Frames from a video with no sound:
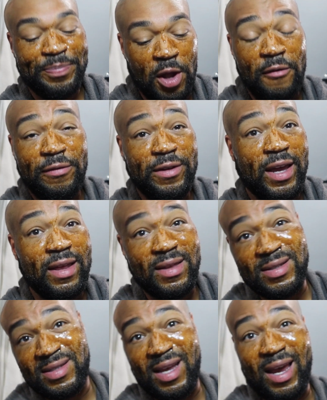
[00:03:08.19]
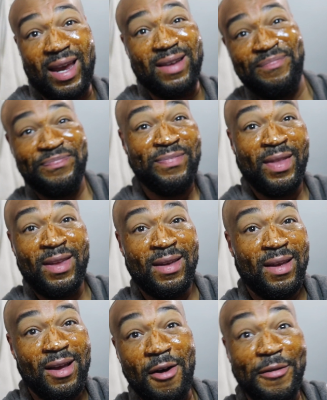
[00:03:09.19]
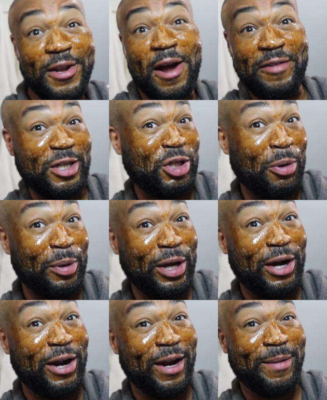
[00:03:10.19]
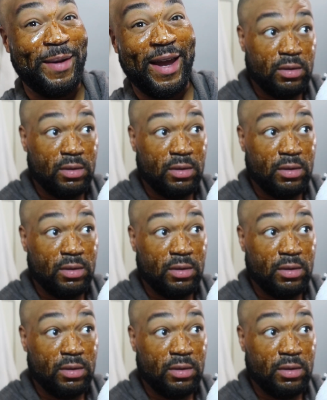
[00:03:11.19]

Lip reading: Hopefully you don't have any trouble hearing me.